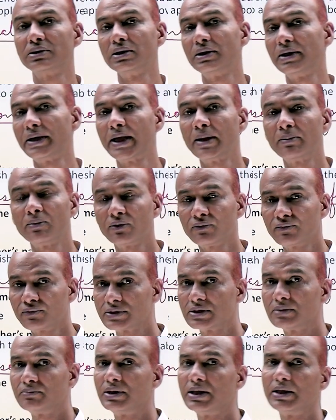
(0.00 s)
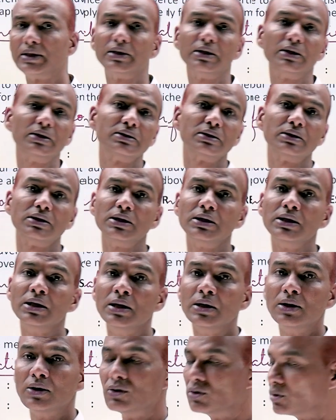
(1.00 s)
the name of some dignitary
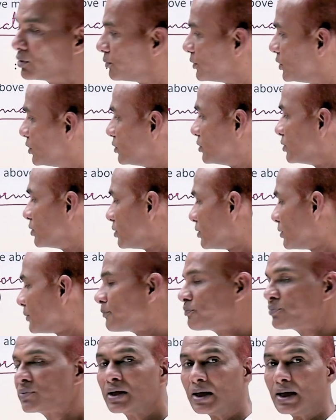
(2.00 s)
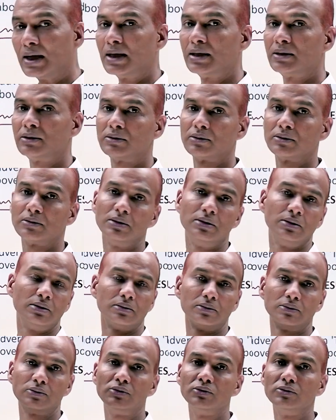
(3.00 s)
whom you know and
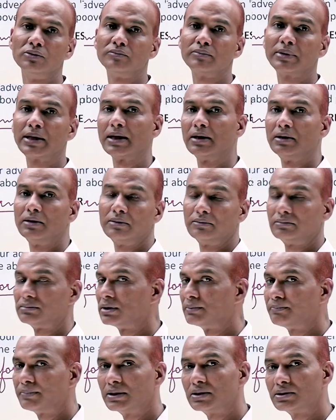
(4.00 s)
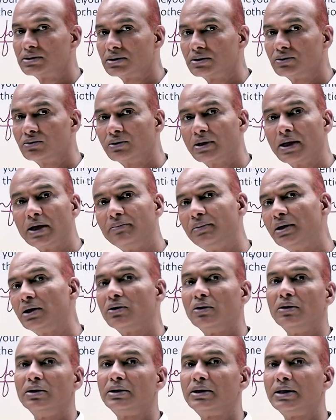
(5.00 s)
the person who can be
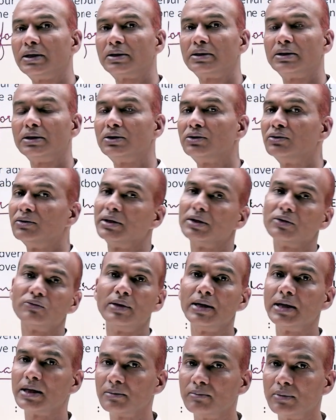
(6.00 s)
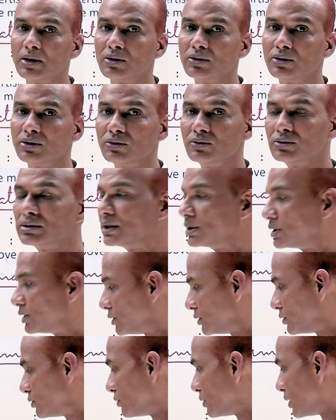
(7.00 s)
contacted to inquire about you, that
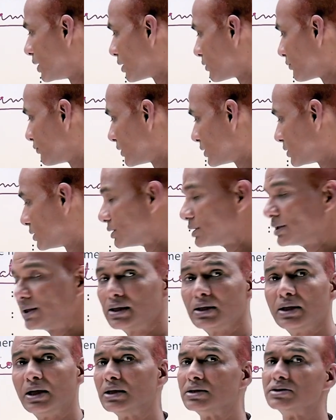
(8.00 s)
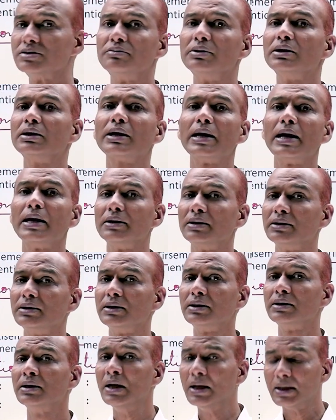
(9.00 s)
you are whether an eligible
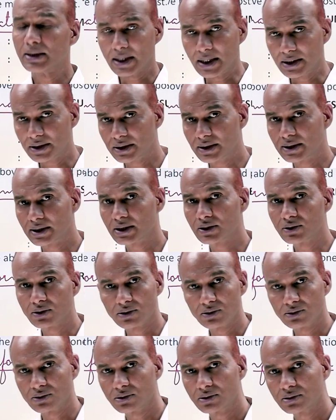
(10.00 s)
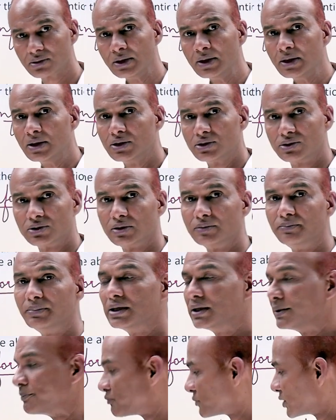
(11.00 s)
candidate or not should
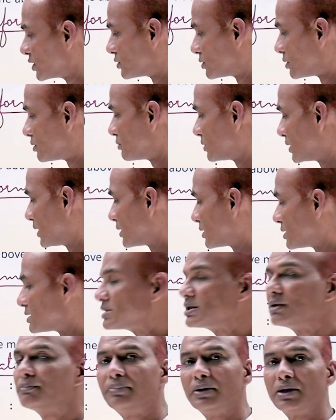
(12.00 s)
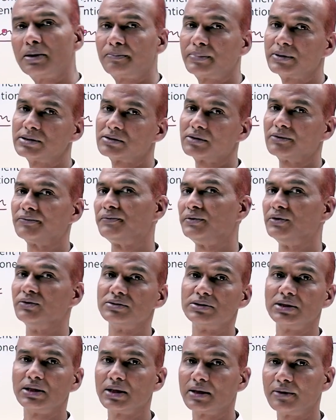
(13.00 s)
be. So that is the purpose of
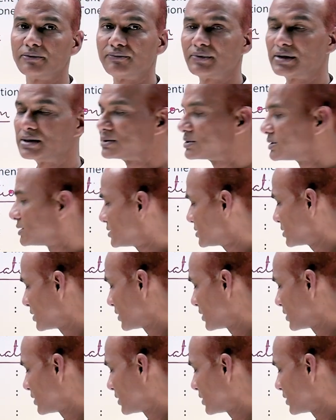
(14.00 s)
using references,